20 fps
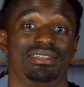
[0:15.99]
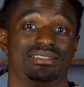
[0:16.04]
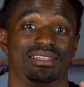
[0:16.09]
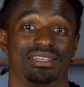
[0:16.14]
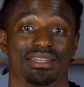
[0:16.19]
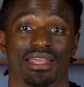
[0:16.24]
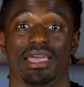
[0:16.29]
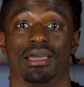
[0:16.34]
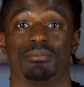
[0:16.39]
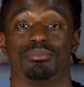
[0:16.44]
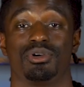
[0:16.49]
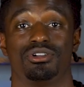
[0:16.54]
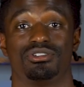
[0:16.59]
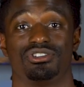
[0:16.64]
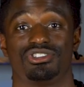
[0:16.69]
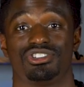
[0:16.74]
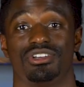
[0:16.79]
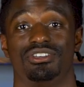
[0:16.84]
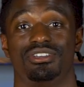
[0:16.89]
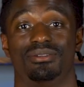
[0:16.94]
Today I'm going
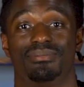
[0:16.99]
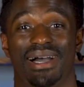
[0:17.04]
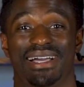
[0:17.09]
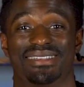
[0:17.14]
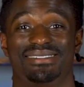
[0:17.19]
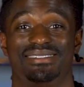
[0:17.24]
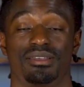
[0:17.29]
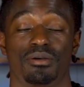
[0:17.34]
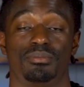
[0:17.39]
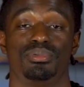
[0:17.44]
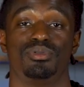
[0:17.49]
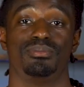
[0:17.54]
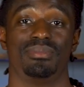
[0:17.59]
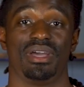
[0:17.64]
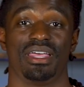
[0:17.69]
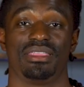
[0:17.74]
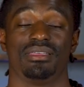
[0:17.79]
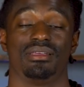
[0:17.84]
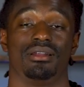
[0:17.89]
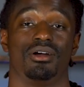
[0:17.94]
to show you my simple
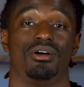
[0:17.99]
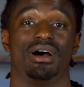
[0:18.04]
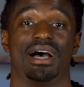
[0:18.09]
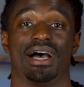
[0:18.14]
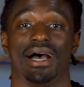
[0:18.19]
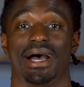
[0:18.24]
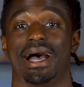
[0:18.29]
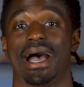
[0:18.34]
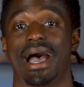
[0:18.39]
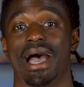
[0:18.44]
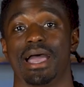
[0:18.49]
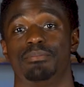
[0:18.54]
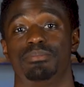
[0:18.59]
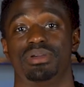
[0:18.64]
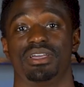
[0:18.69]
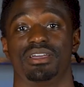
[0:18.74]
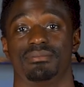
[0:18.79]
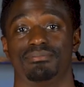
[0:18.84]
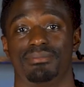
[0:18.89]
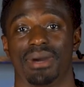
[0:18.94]
method on how I
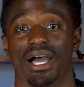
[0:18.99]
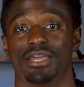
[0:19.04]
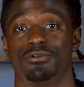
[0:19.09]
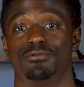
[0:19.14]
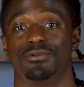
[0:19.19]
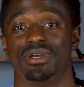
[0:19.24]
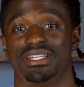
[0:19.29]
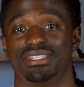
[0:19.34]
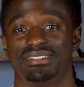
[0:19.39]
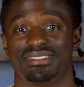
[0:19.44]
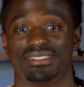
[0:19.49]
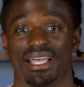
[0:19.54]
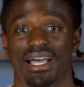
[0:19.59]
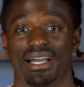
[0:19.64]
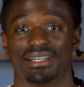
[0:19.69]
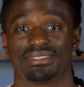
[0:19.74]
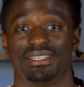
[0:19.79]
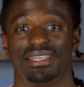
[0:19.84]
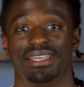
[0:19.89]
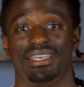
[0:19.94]
pick my winning
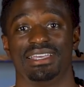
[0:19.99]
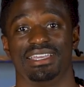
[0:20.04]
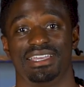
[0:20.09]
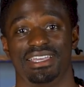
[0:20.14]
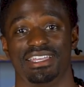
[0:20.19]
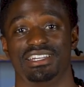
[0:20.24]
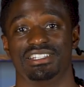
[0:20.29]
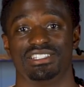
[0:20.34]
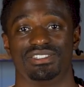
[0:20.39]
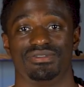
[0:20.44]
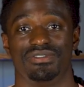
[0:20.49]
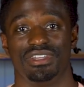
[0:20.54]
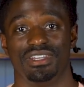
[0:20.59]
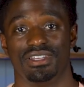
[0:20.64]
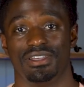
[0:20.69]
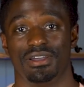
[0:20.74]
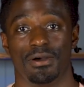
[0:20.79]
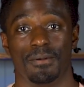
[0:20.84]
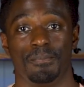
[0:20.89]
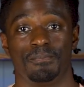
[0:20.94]
stocks in this
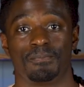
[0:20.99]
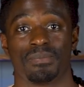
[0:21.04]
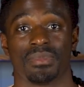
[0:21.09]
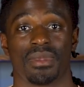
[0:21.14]
video.